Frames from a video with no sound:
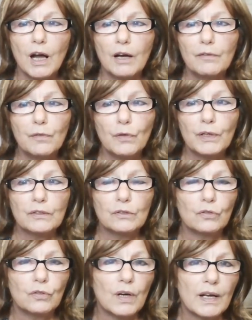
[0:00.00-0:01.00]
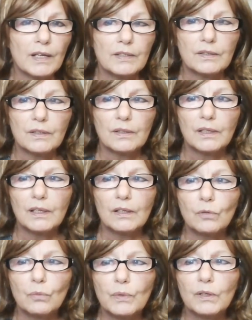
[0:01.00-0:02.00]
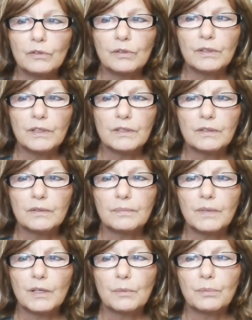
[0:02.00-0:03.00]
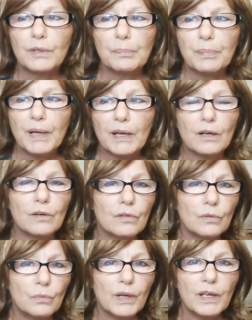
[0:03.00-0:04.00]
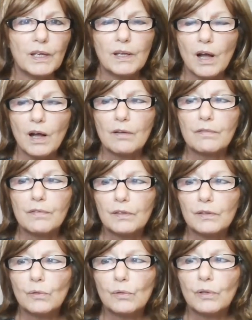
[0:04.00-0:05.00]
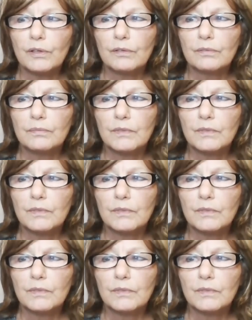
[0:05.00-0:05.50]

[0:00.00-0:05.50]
A voice cries, "In the wilderness, prepare the way of the Lord.